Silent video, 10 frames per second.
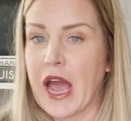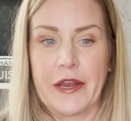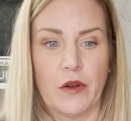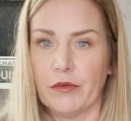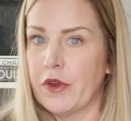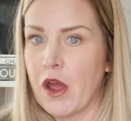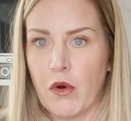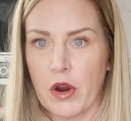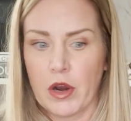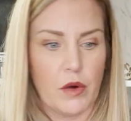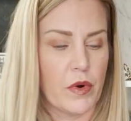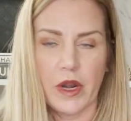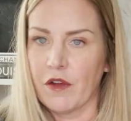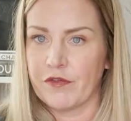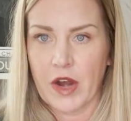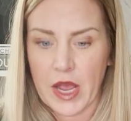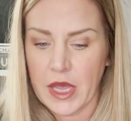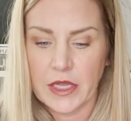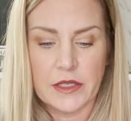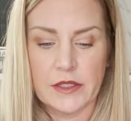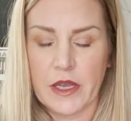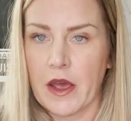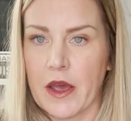I don't know her. We're not friends.